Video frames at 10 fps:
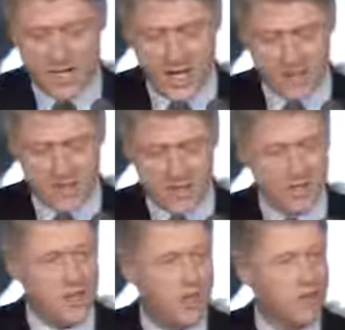
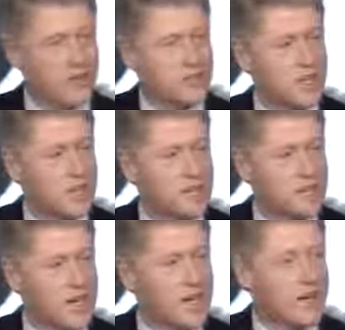Hamilton and all those
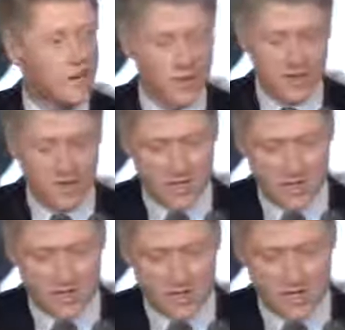others like her we have
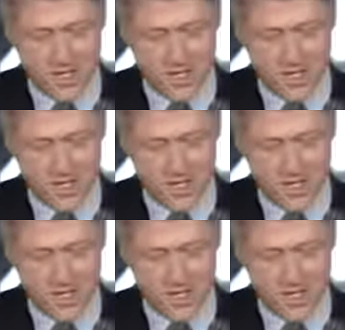lost,